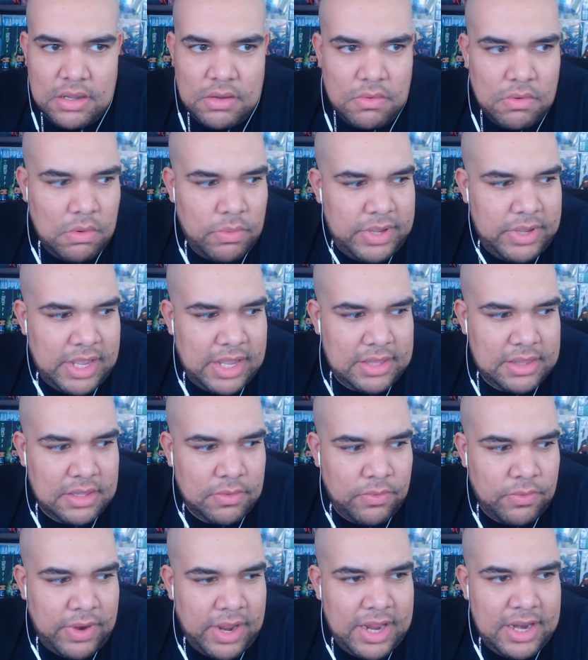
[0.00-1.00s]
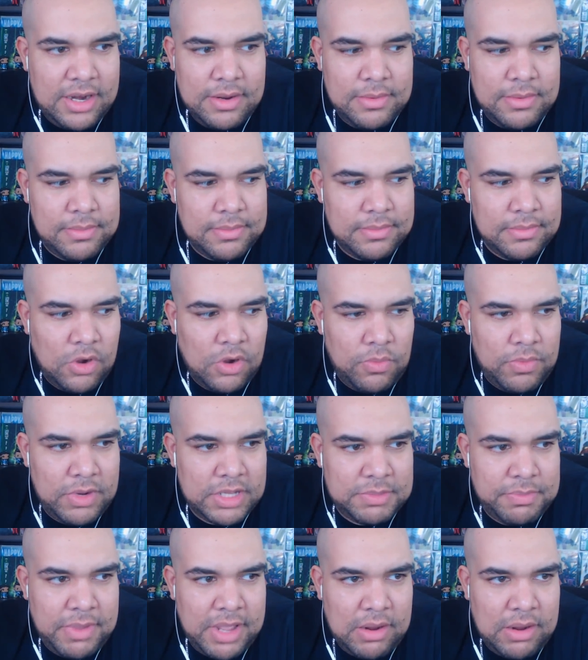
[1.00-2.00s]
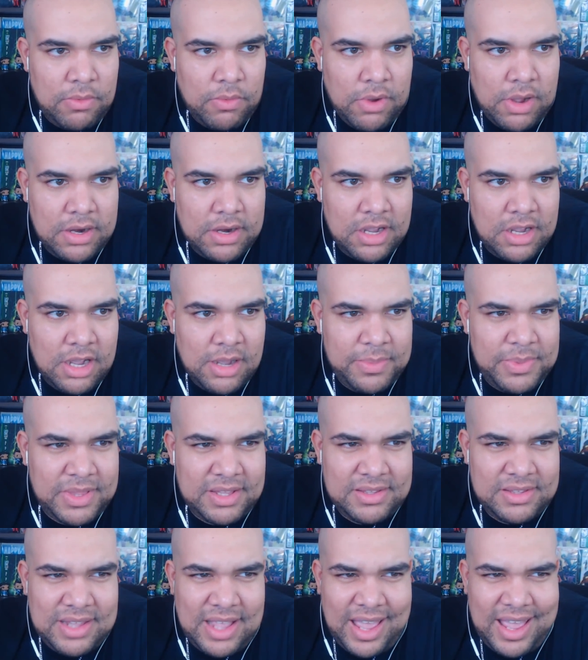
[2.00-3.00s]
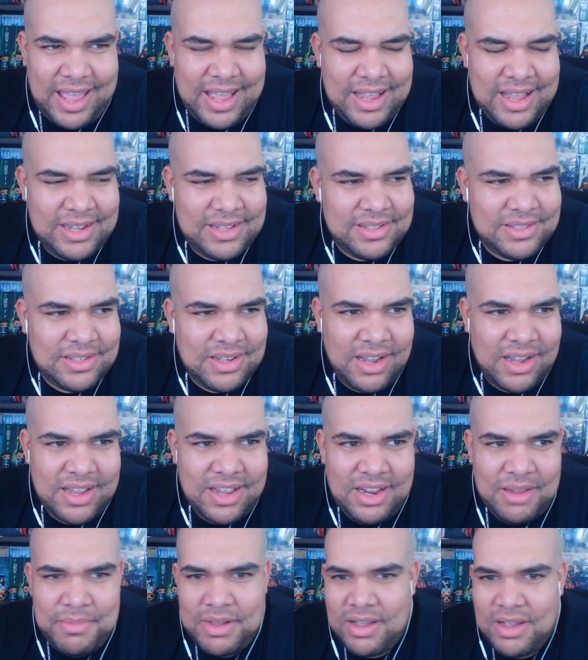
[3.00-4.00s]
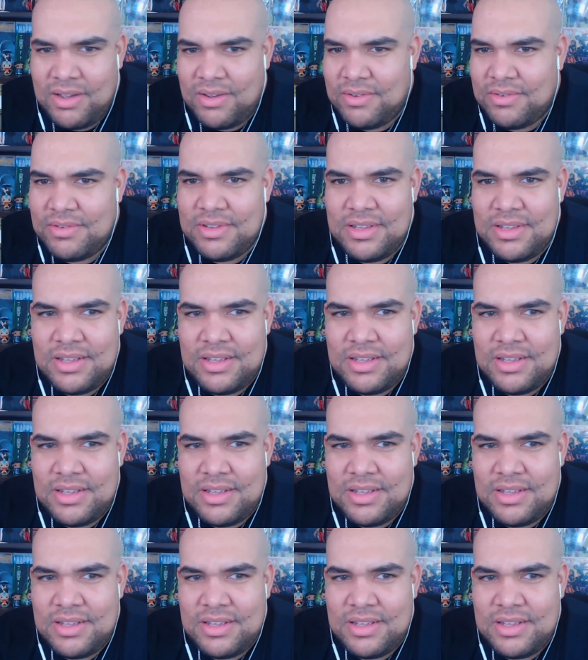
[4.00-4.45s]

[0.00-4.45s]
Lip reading: where we get the random homeless man walk up, the dad talking about